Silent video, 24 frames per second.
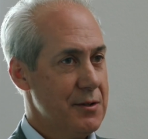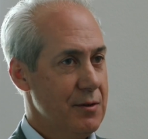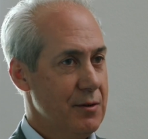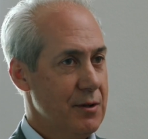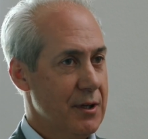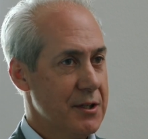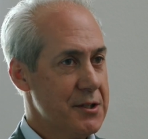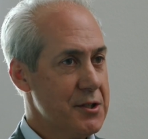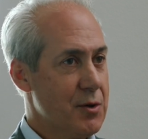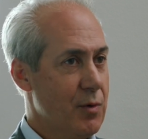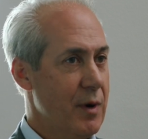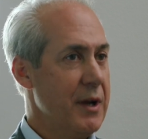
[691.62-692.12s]

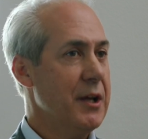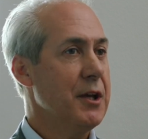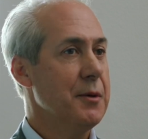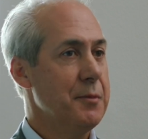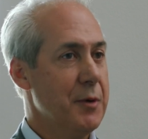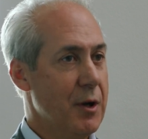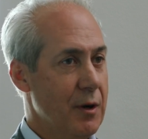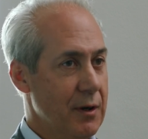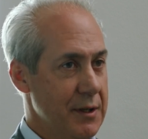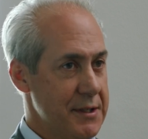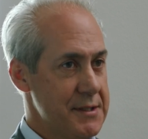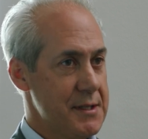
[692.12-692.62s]
it's great
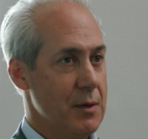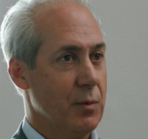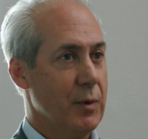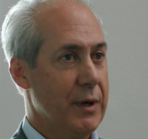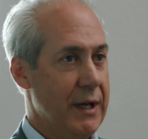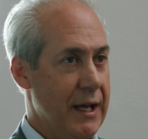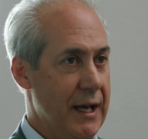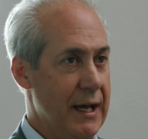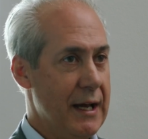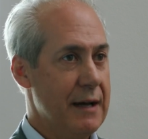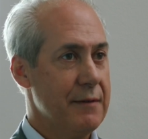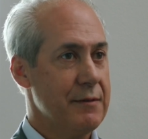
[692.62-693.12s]
communities that
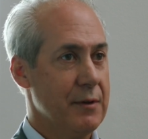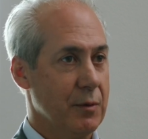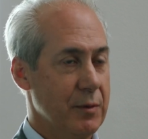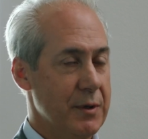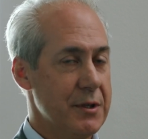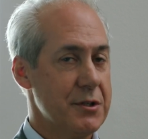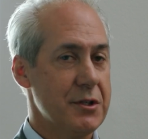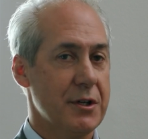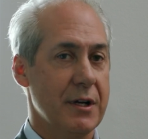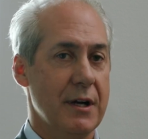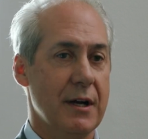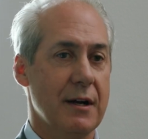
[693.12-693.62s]
we have that we
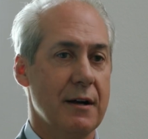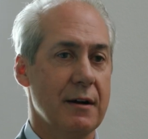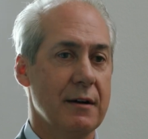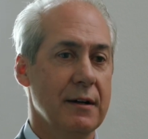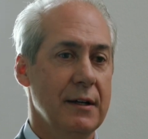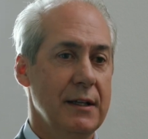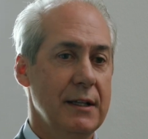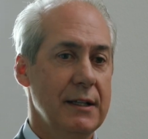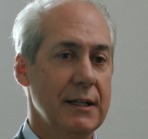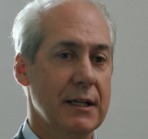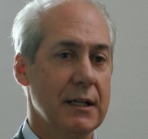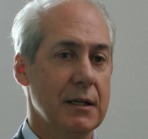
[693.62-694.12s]
share,
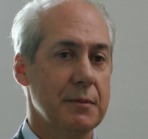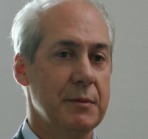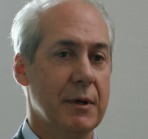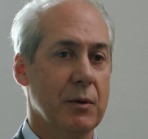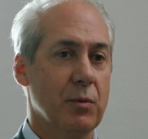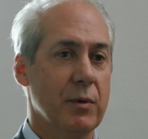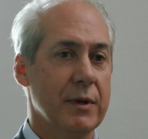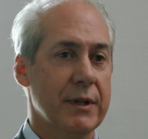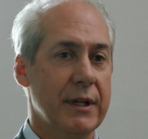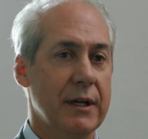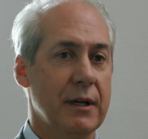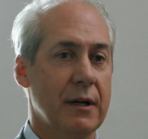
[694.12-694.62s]
but
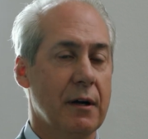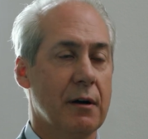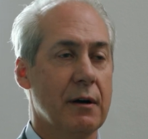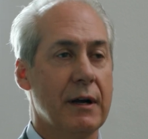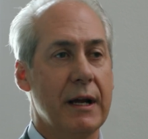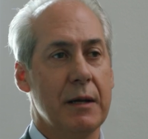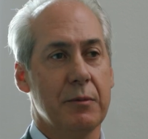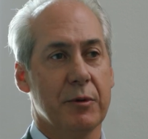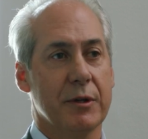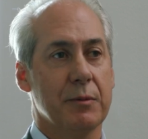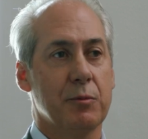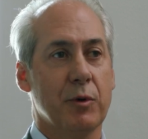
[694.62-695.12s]
when they are
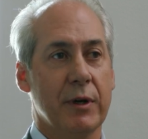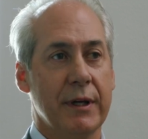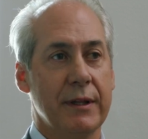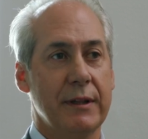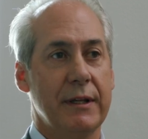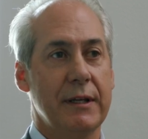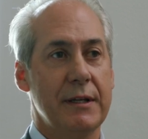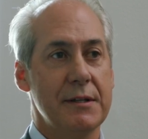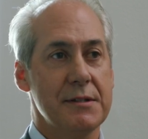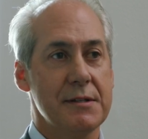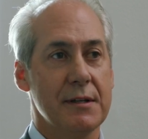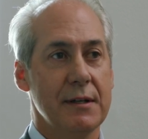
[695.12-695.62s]
able to bring
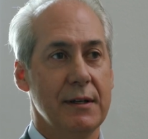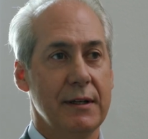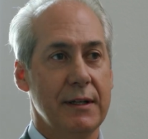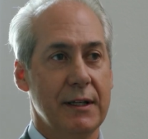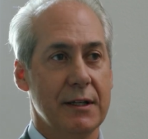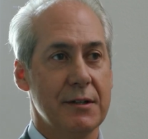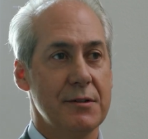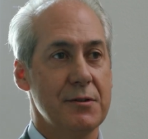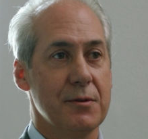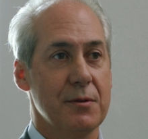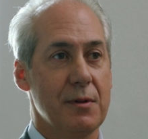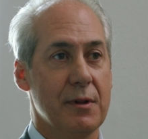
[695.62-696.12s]
these
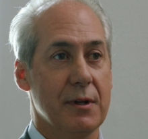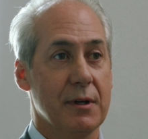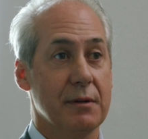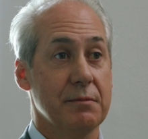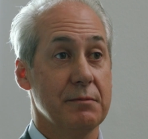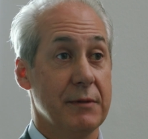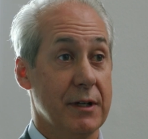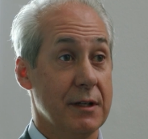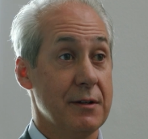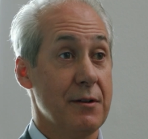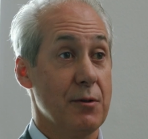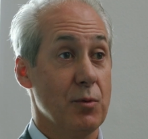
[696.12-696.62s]
into
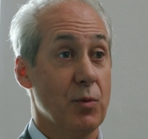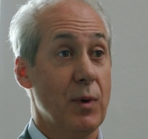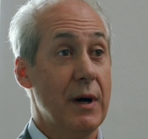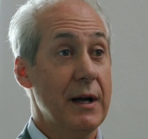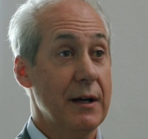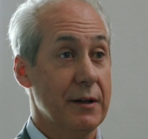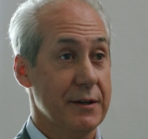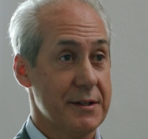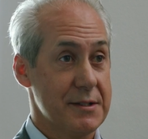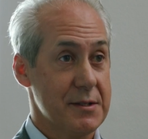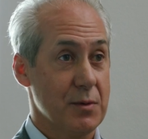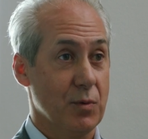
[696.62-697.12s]
the
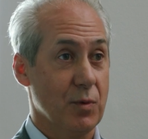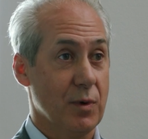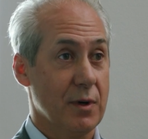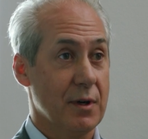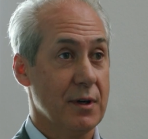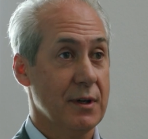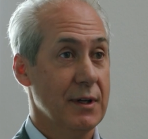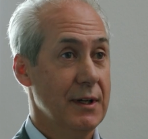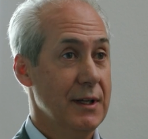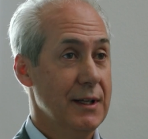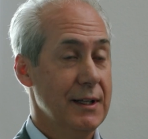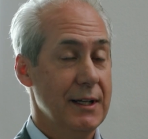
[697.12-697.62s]
wild, as it
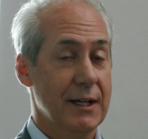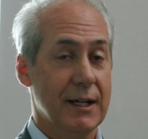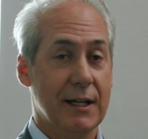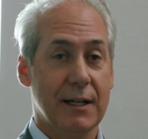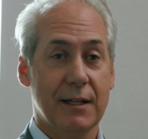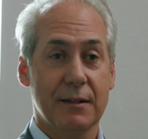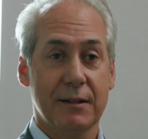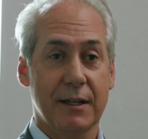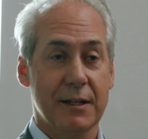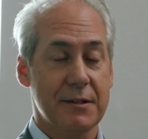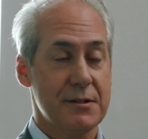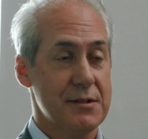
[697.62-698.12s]
were,
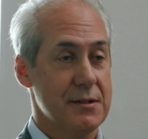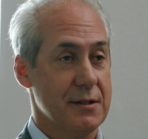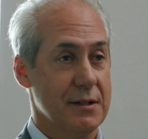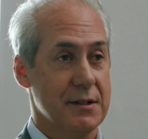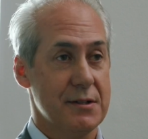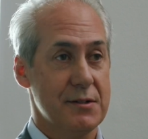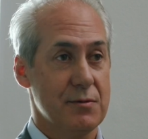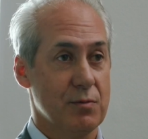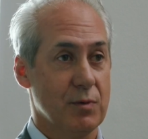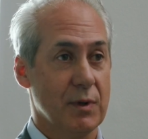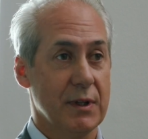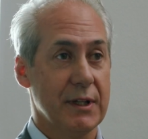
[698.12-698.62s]

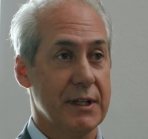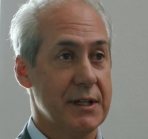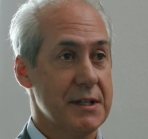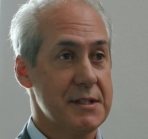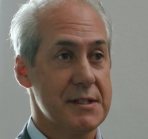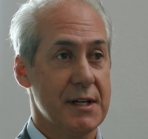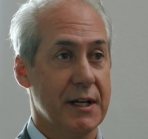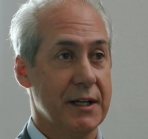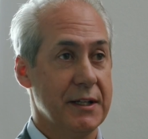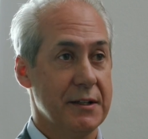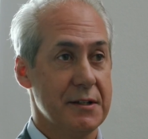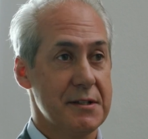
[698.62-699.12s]
it's really
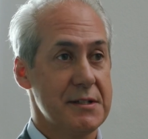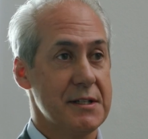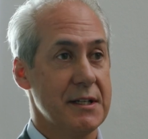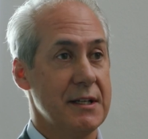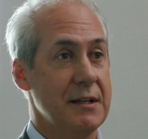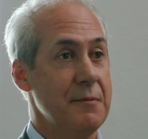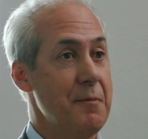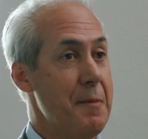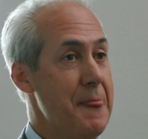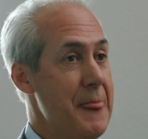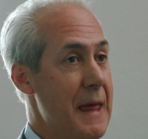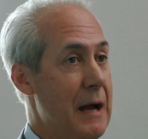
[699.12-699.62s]
exciting to
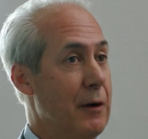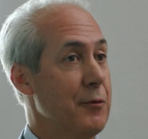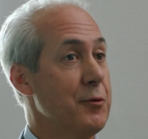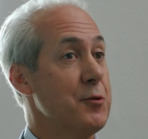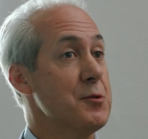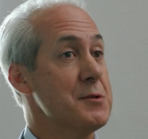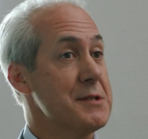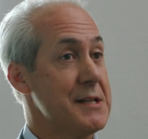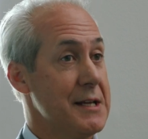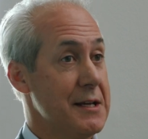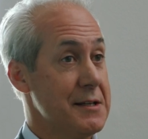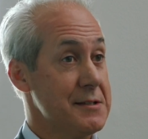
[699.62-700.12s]
see how
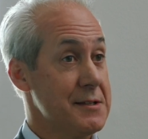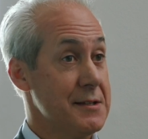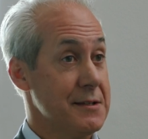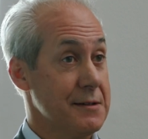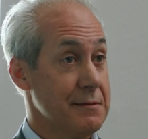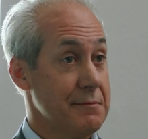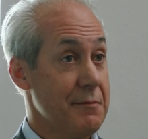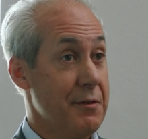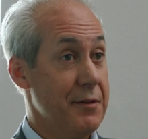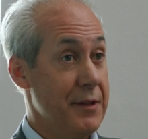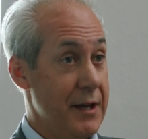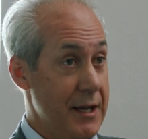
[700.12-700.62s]
enthusiastic
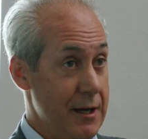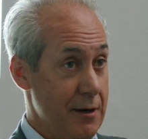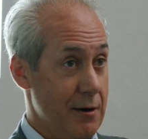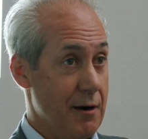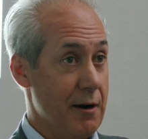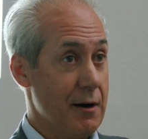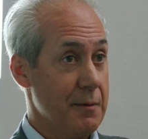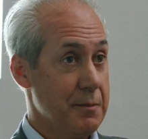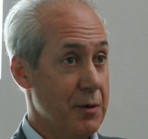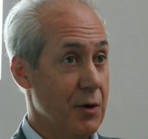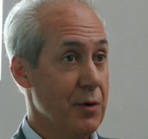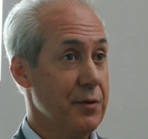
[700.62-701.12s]
they
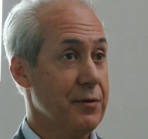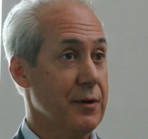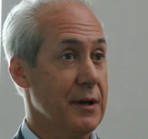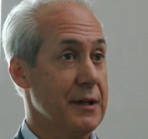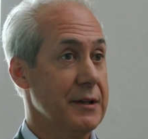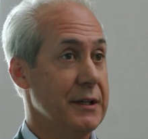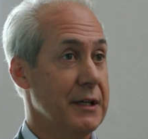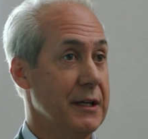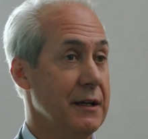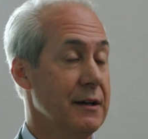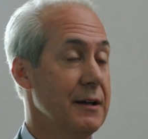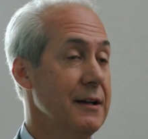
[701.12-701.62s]
are, both
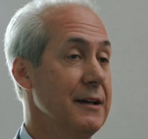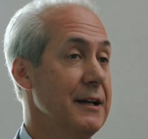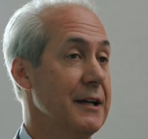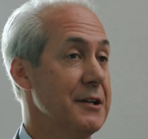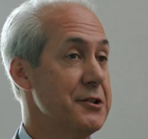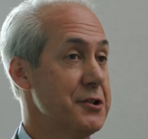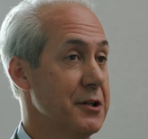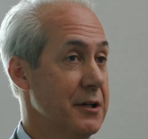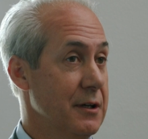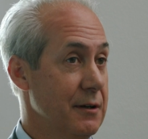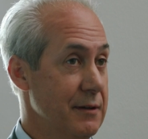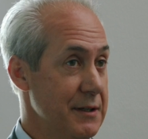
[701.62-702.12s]
on the
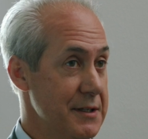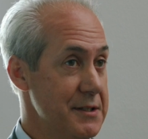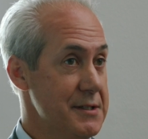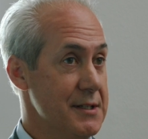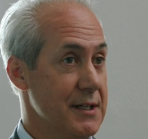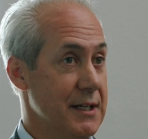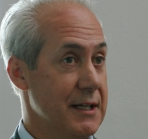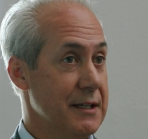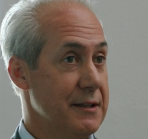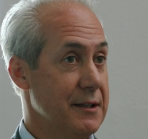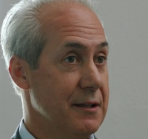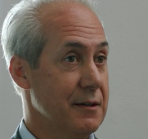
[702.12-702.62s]
engineering
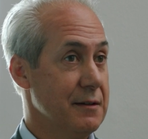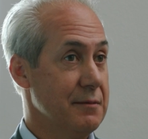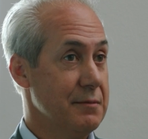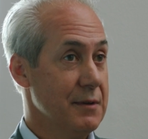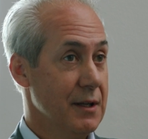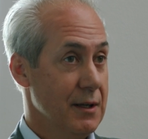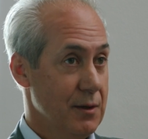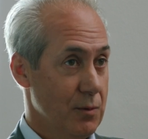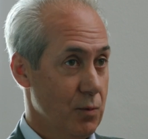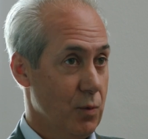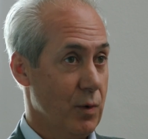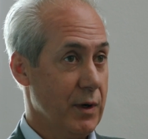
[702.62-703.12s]
side that are
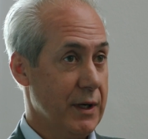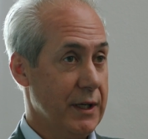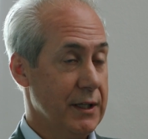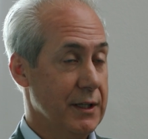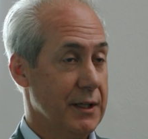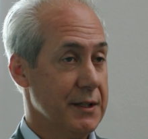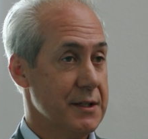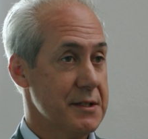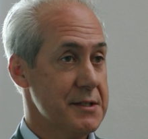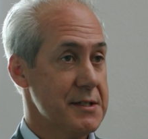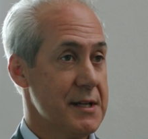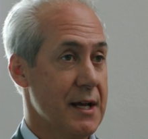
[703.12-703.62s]
working
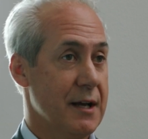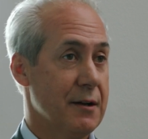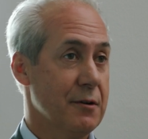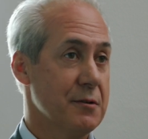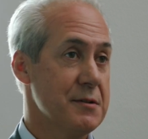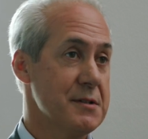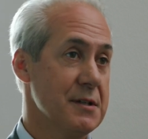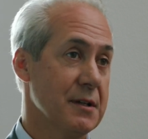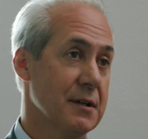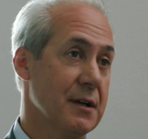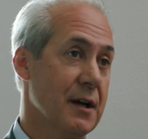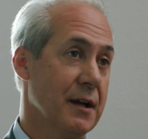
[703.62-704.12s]
on the
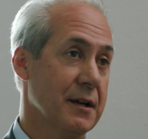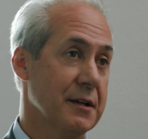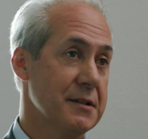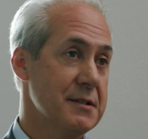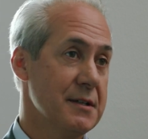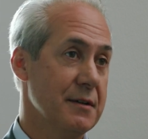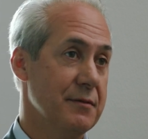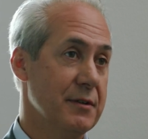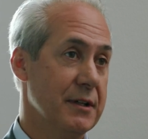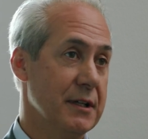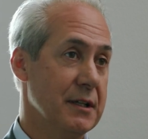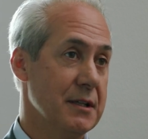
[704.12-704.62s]
standards, the
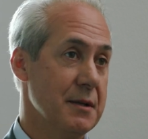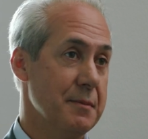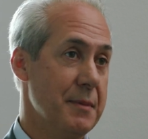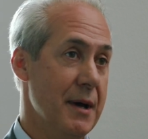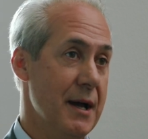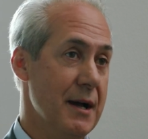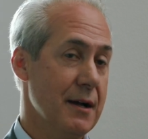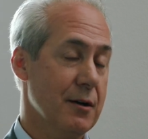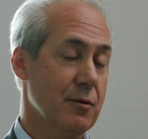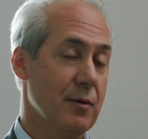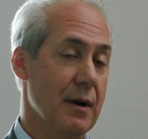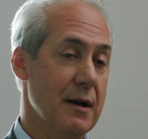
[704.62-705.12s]
connectivity in the
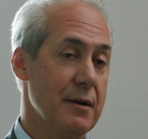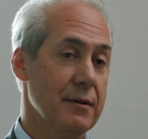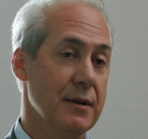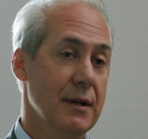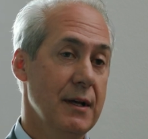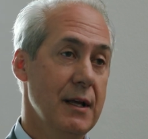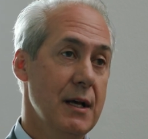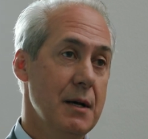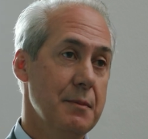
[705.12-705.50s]
background,